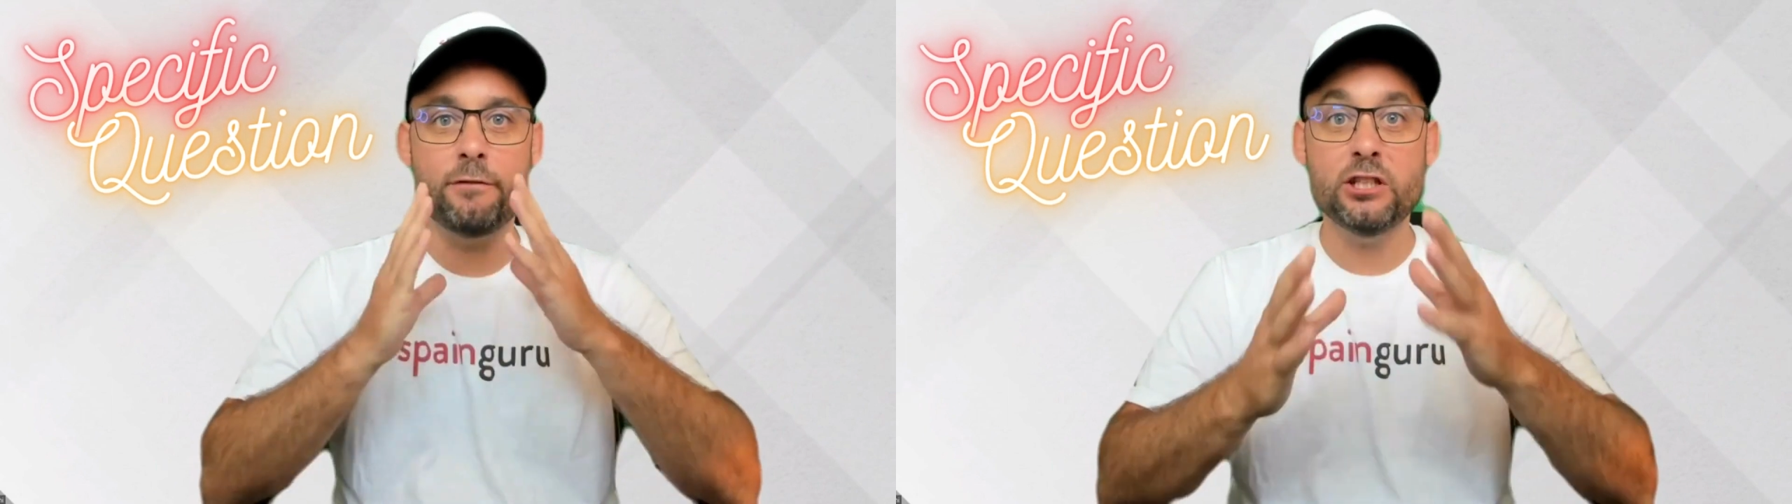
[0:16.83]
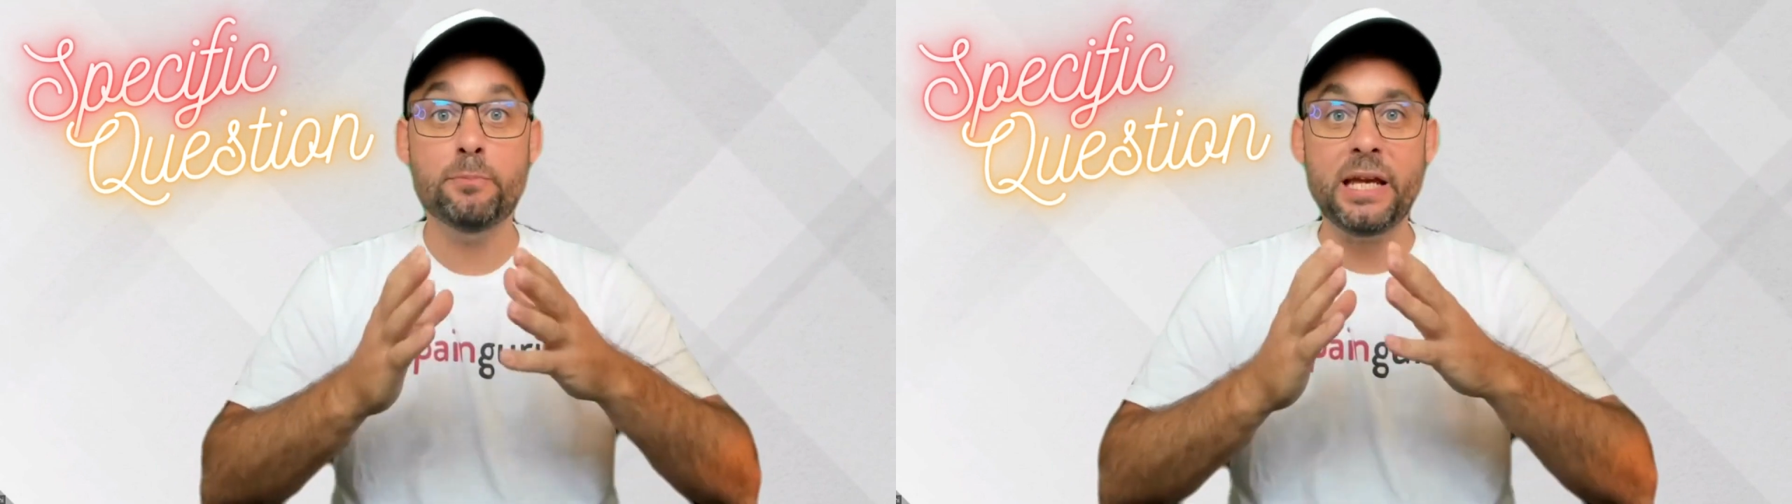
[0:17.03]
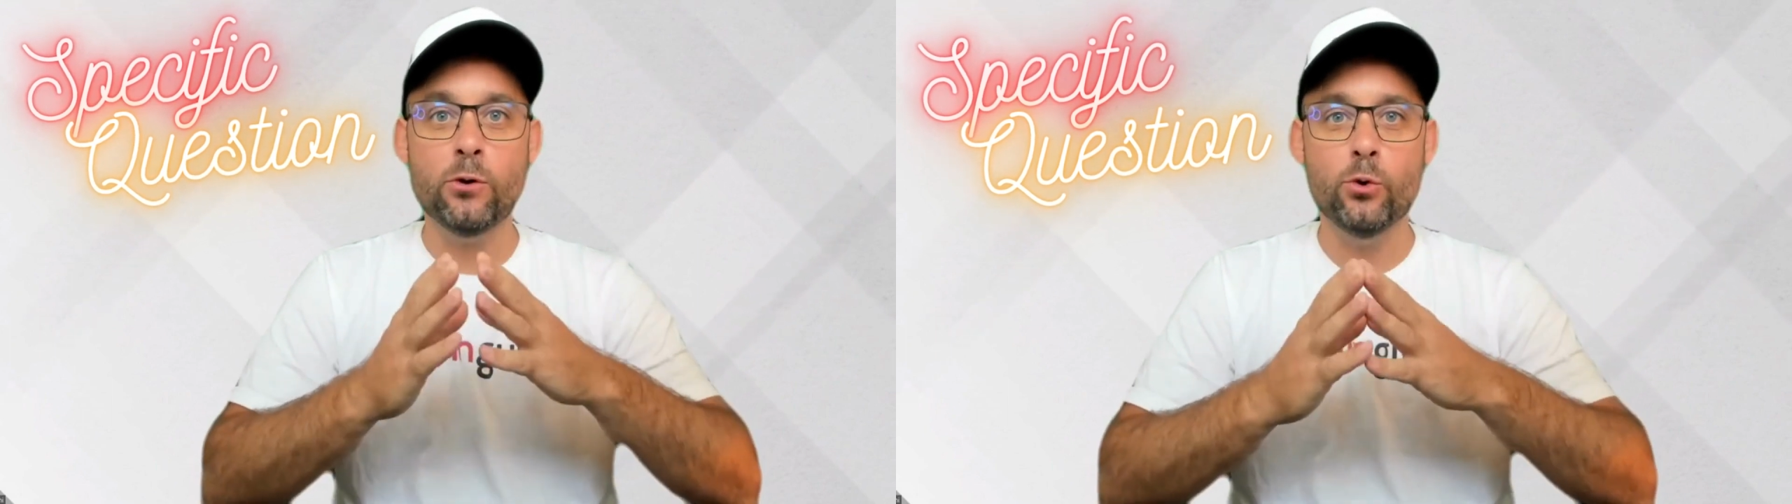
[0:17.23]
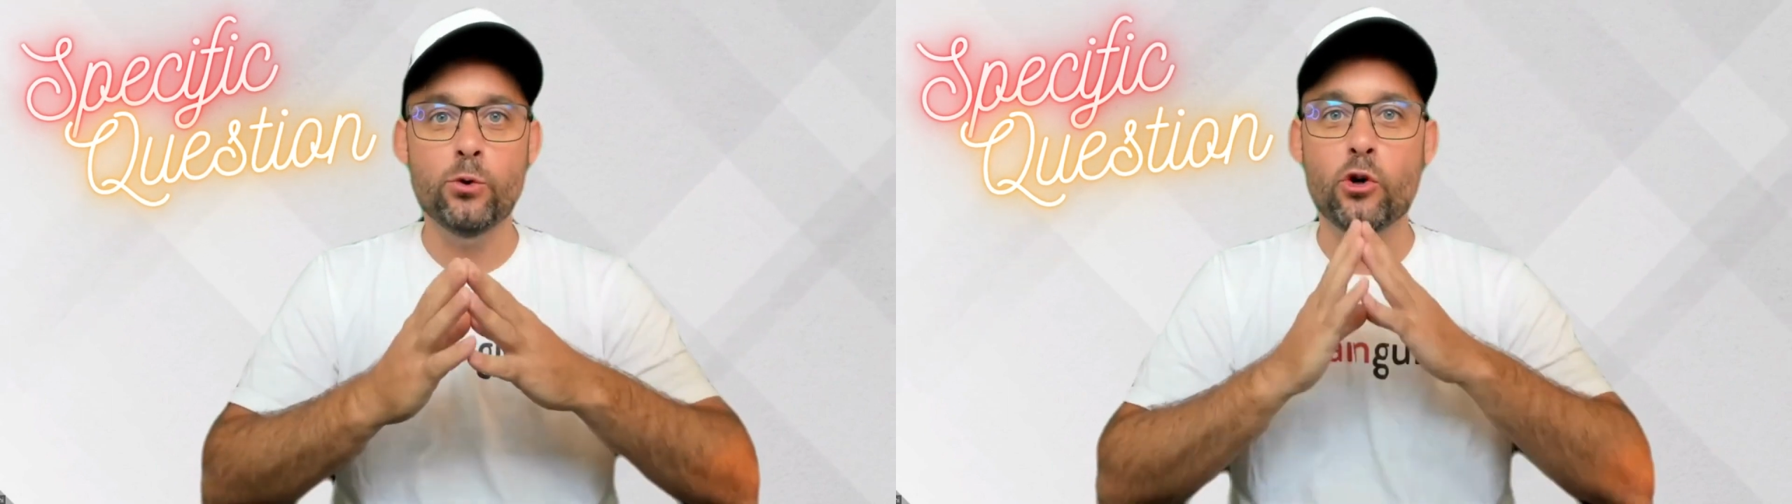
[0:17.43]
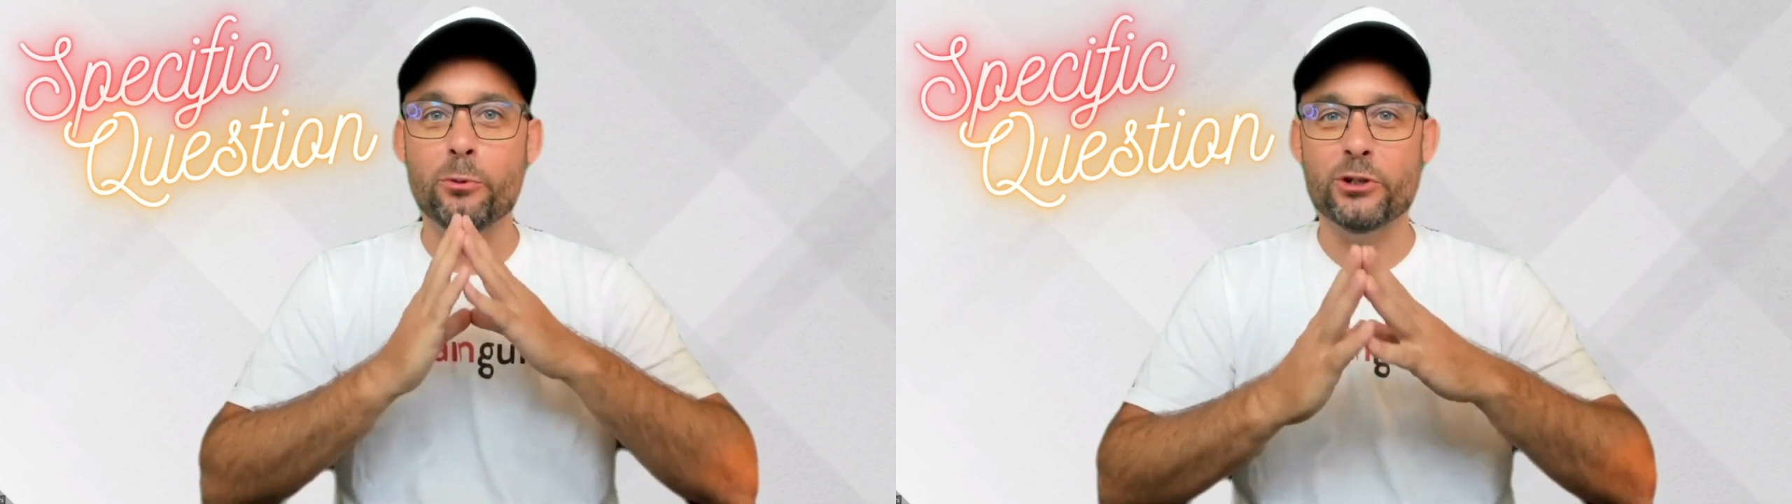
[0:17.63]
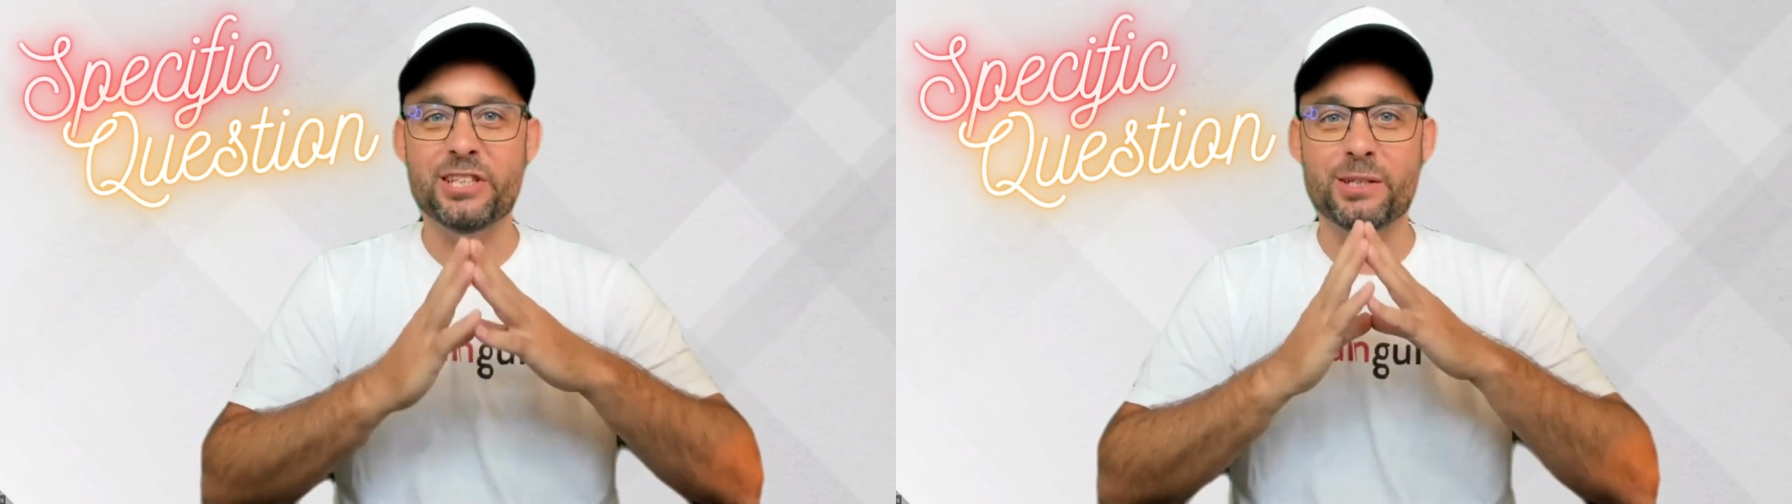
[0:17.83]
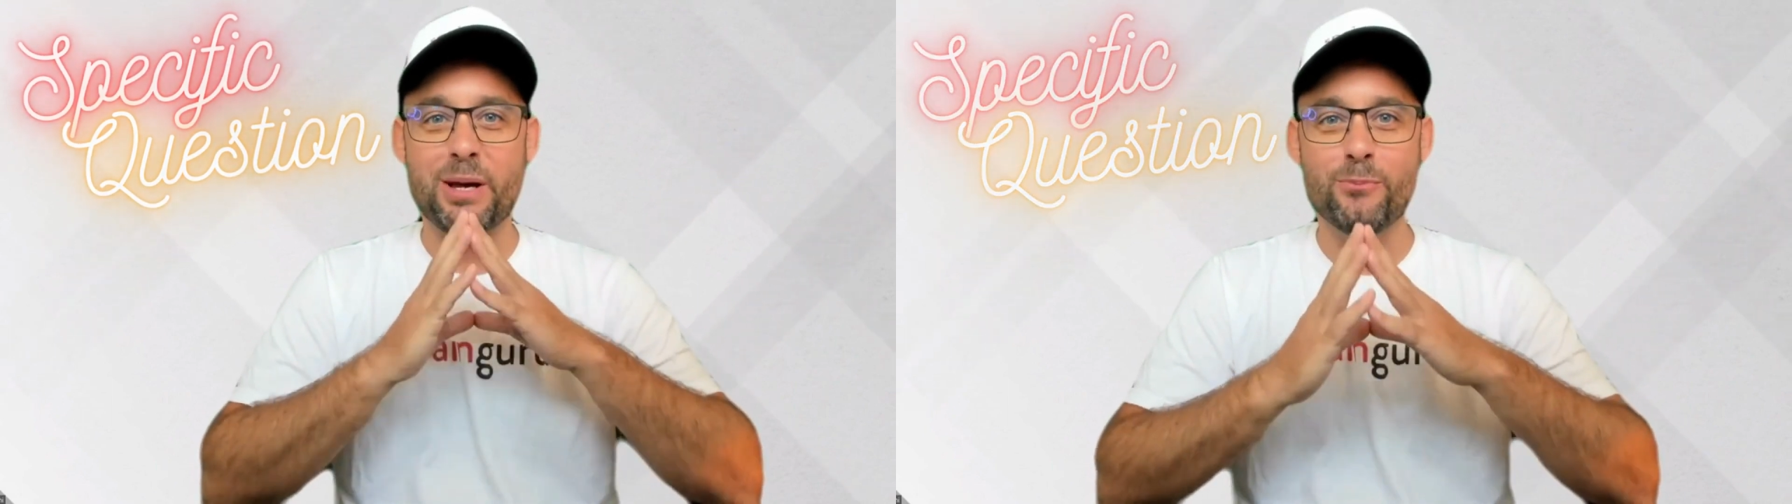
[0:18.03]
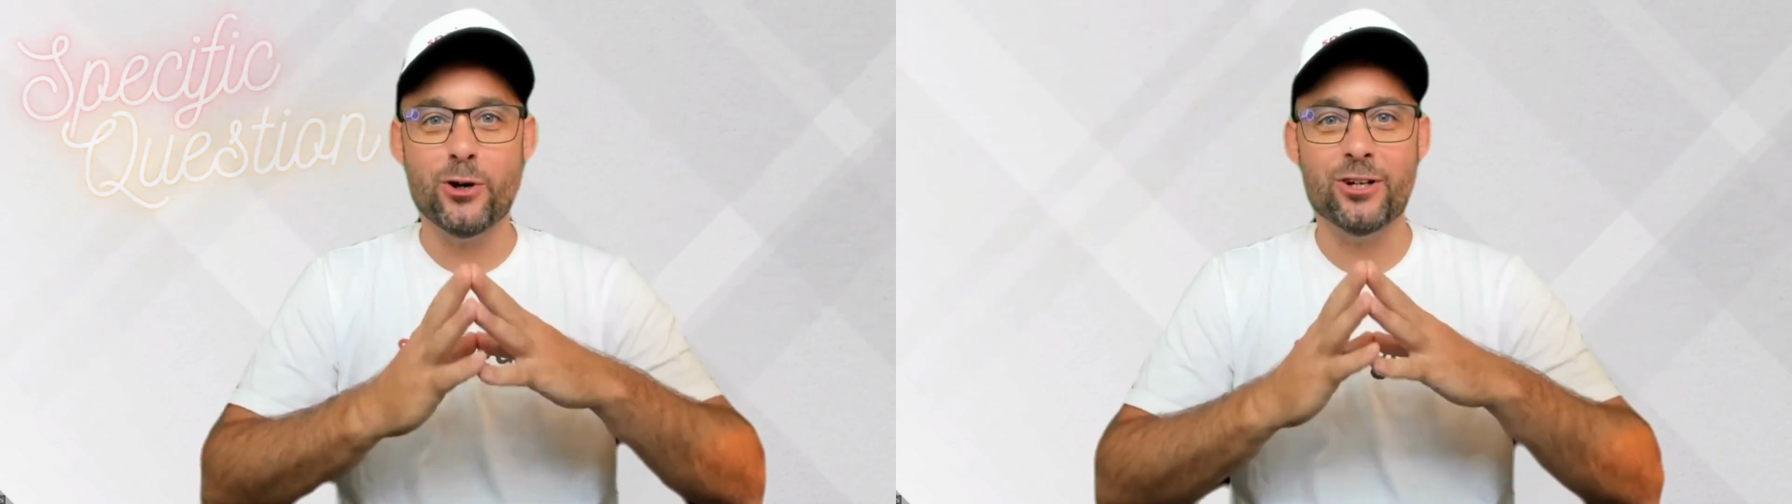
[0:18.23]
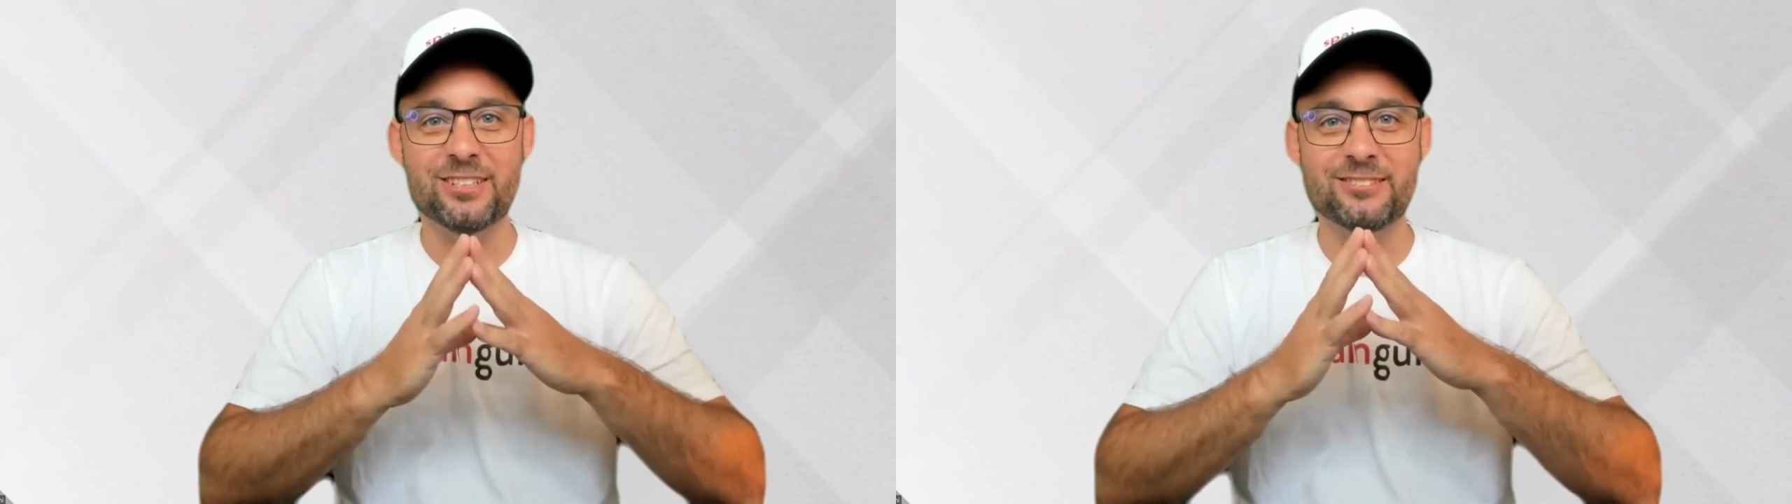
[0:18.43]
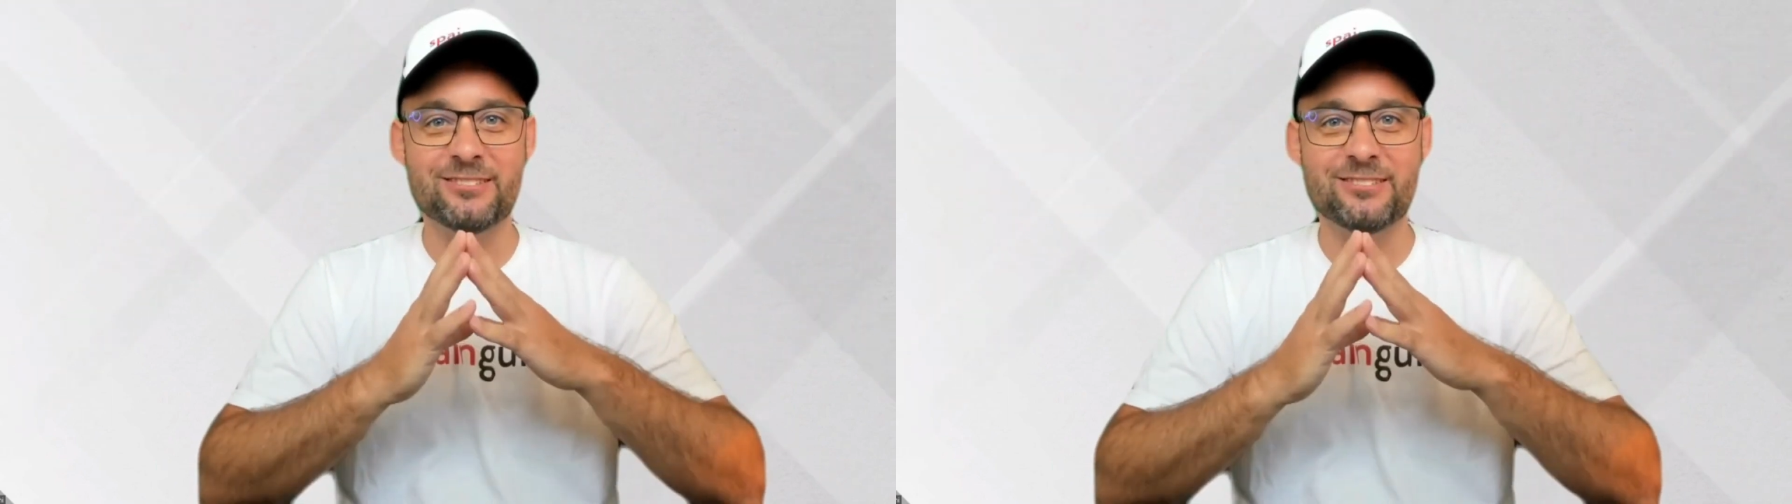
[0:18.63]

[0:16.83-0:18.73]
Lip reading: this Spainguru community member.